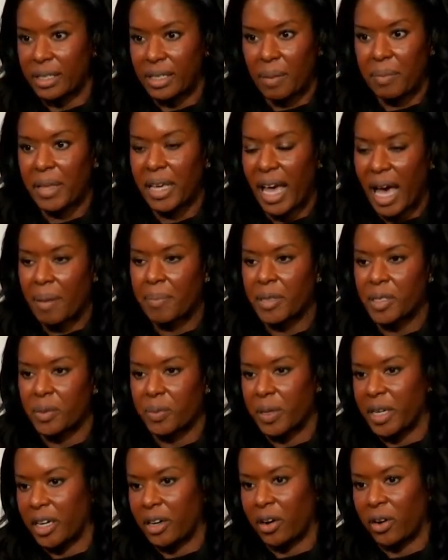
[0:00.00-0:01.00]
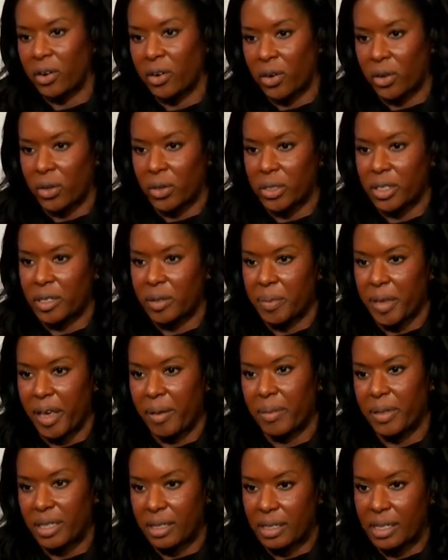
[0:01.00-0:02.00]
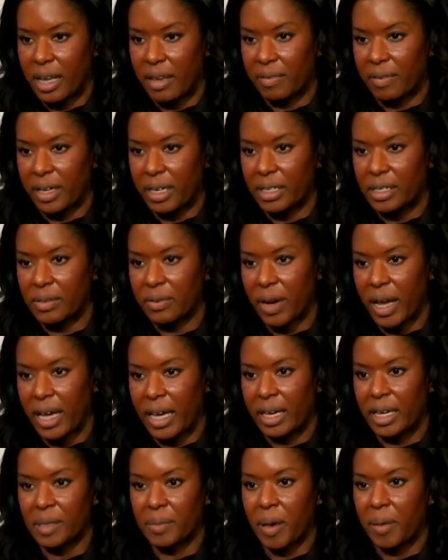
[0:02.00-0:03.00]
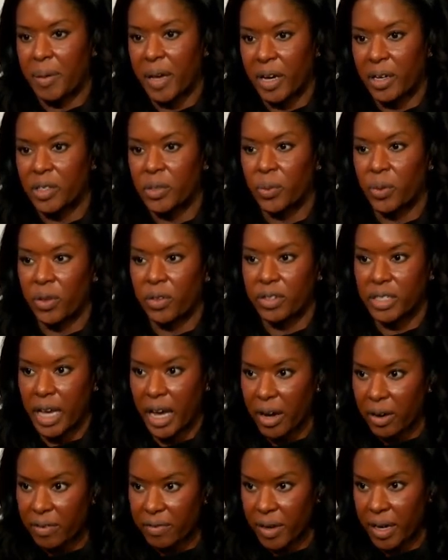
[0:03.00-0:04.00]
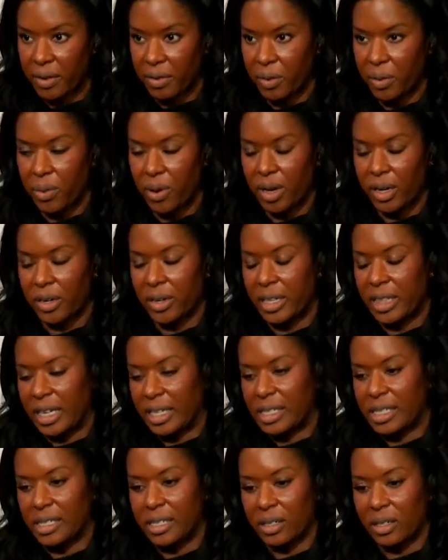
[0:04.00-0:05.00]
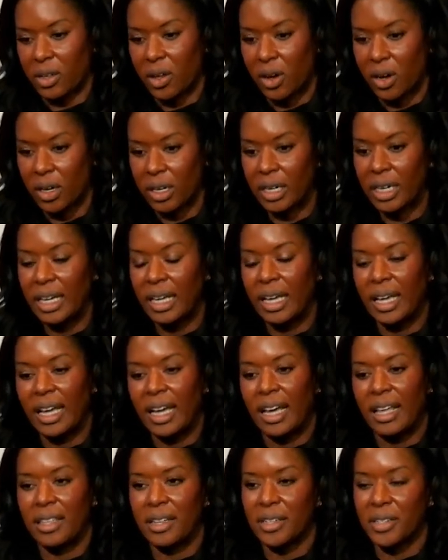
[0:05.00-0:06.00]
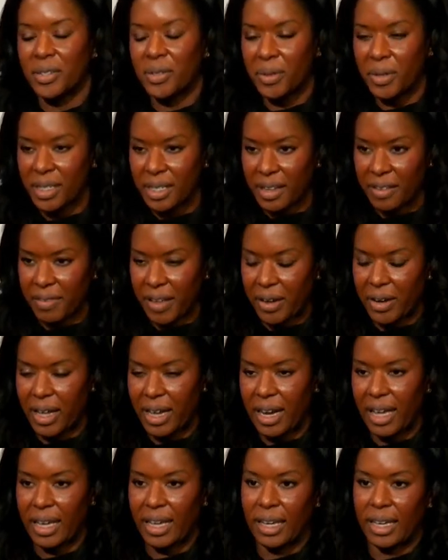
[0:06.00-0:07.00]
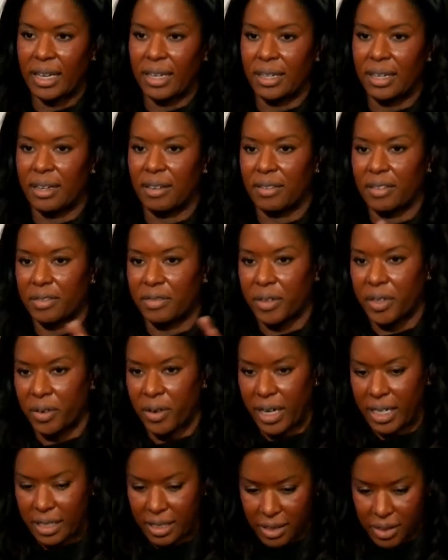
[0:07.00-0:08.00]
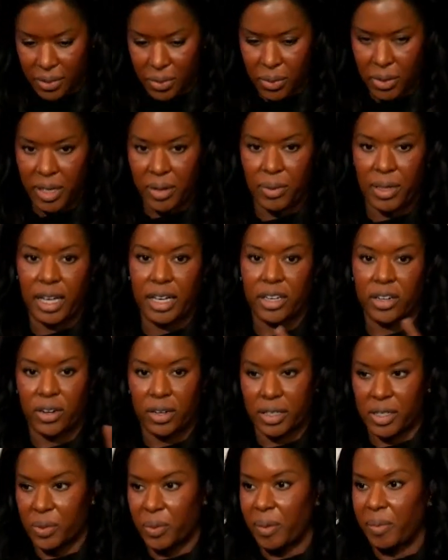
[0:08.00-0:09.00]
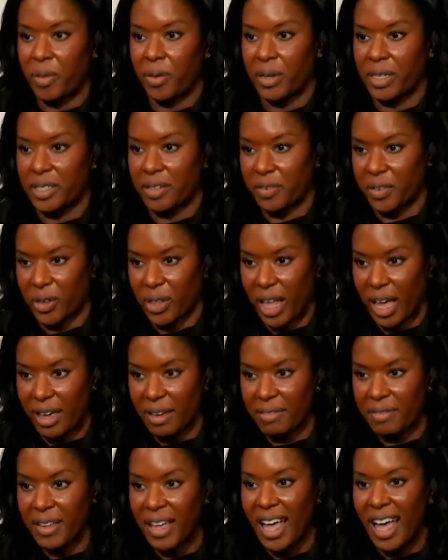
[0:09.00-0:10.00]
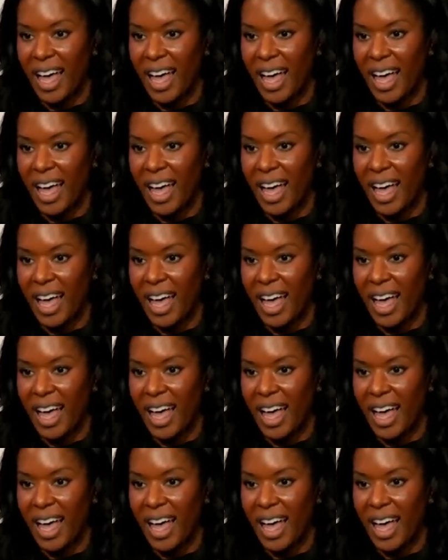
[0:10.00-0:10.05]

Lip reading: something happens, we need our girls to be able to save us, right? Because my parents were terrified of the water, and they still are. And then as soon as they found out I could get a free ride to school, they were like, you're gonna swim the rest of your life,